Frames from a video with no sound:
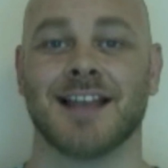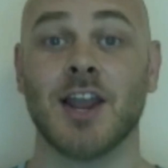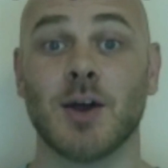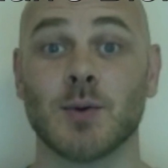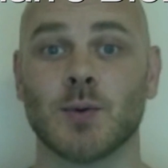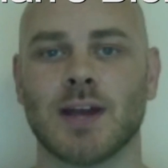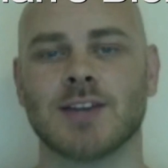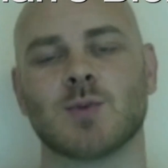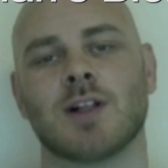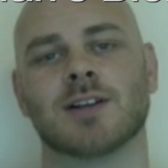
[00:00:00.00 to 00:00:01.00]
Hello
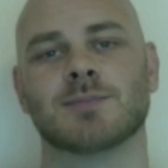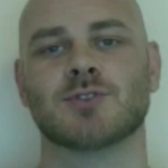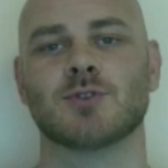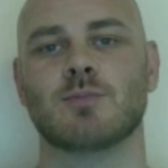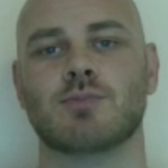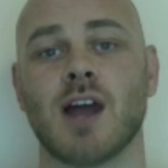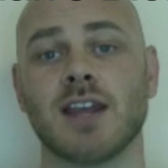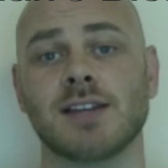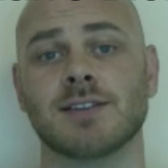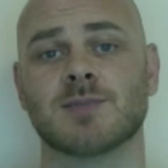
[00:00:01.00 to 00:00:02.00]
and welcome to
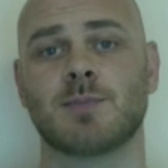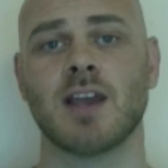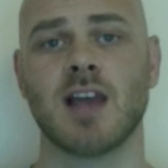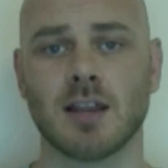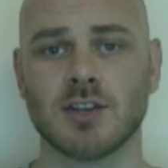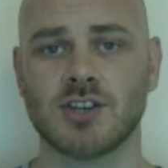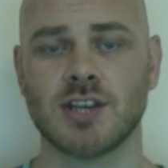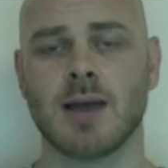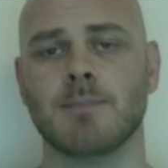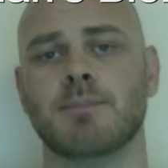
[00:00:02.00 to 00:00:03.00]
Brian's
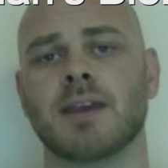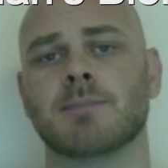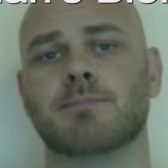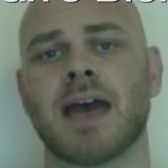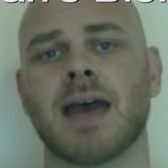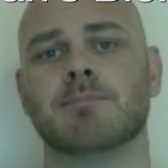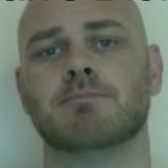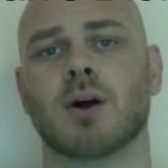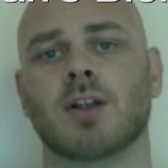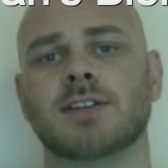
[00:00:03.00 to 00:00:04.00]
Biology. I'm big,
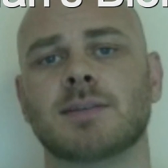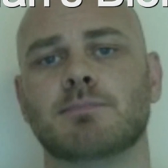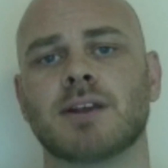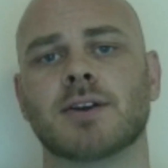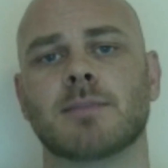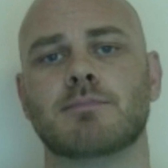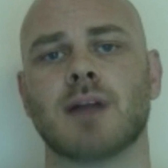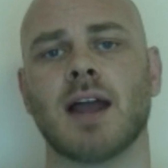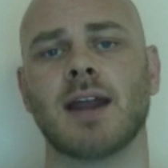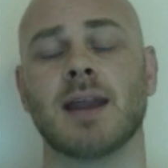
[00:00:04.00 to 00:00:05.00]
bad, baldy, bearded
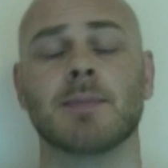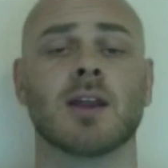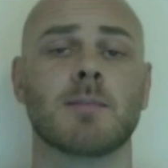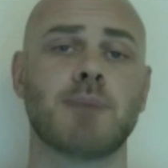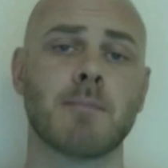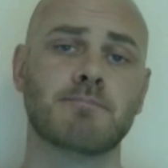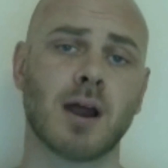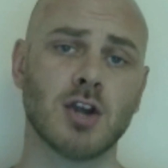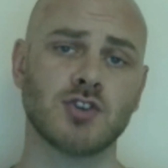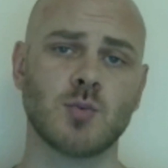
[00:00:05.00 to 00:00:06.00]
Brian. I'm going to
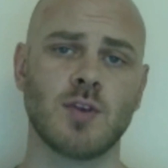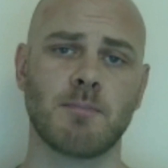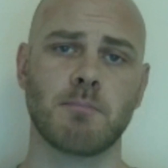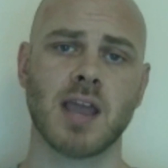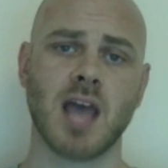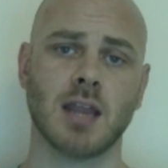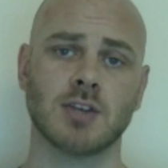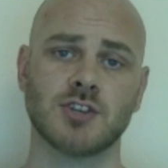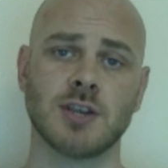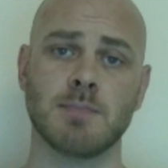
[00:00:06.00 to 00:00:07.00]
bombard you with
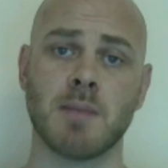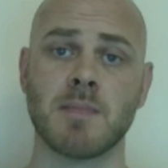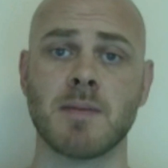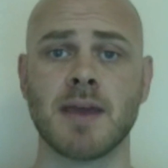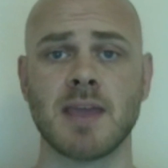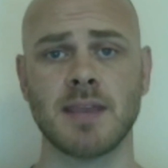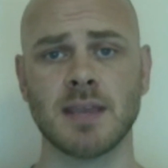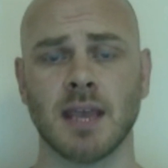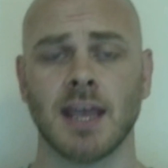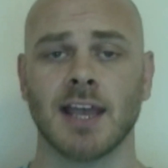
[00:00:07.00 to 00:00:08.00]
biology,
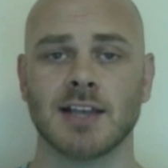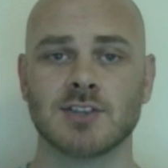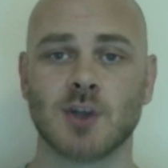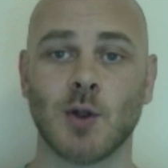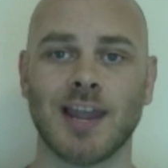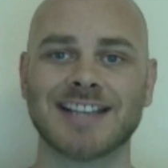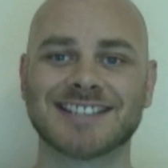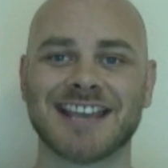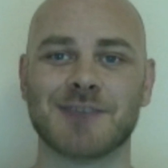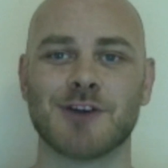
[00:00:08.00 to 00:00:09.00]
baby. So
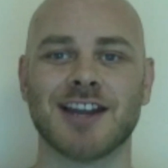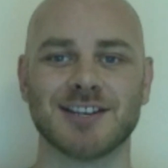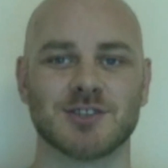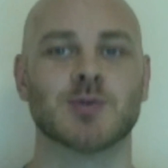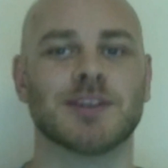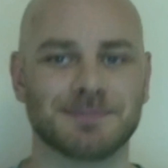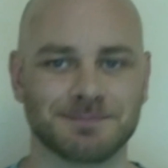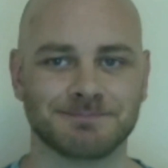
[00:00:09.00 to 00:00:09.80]
let's get right into it.